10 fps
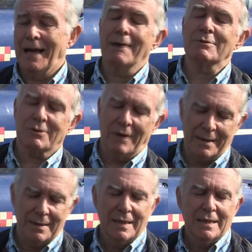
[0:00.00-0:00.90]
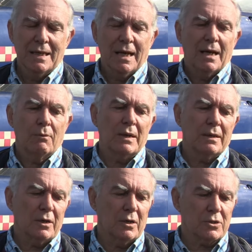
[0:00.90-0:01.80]
Yeah, it was great. When
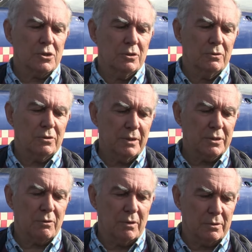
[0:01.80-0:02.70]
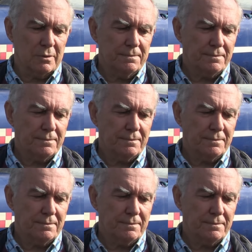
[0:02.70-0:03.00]
I got to 3 Squadron,